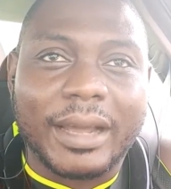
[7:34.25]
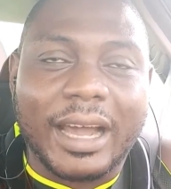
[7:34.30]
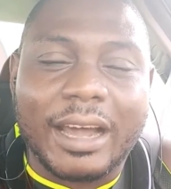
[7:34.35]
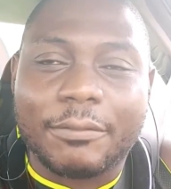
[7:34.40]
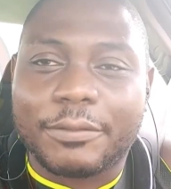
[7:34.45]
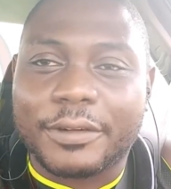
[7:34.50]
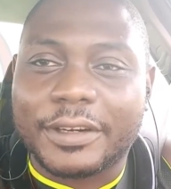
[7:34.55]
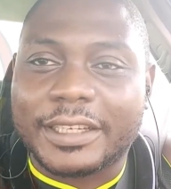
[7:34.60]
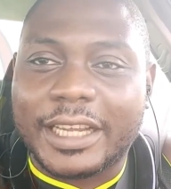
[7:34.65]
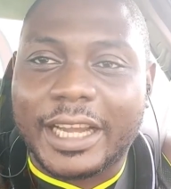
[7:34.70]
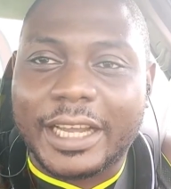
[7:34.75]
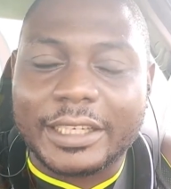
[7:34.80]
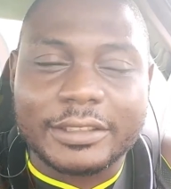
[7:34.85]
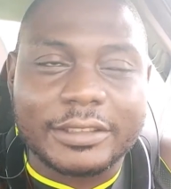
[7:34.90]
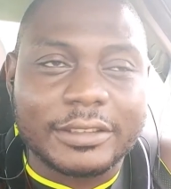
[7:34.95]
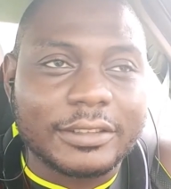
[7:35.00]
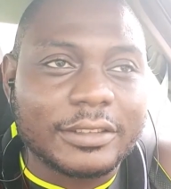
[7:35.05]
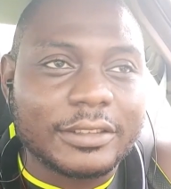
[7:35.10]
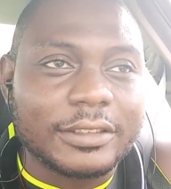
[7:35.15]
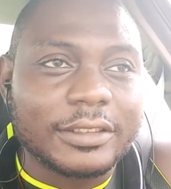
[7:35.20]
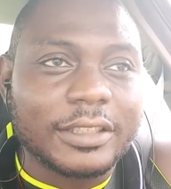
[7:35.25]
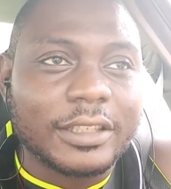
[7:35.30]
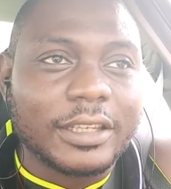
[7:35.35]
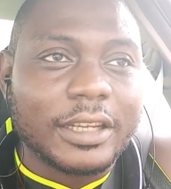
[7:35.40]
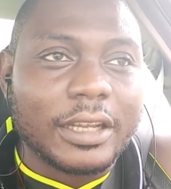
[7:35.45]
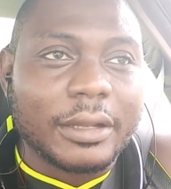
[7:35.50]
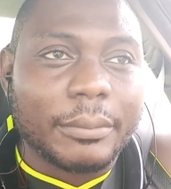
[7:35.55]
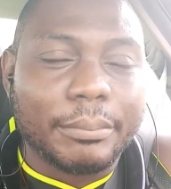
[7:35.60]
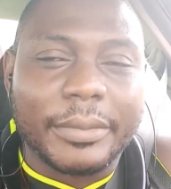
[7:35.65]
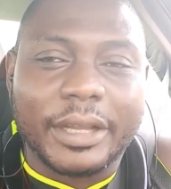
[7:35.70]
African
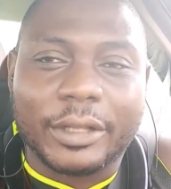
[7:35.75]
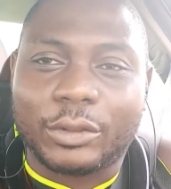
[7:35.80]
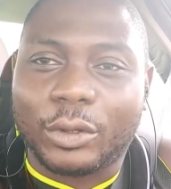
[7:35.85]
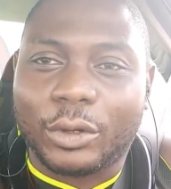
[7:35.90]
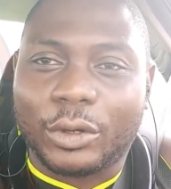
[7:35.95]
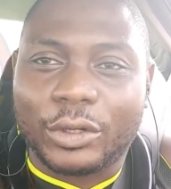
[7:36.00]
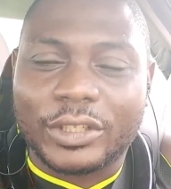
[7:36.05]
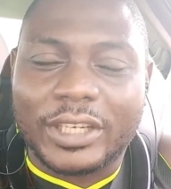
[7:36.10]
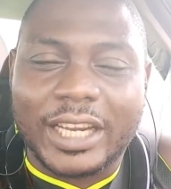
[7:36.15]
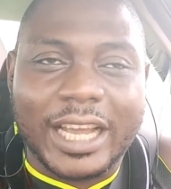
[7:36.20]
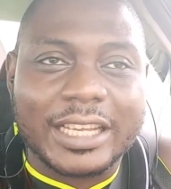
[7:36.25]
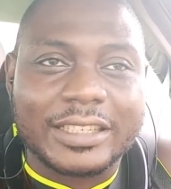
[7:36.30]
method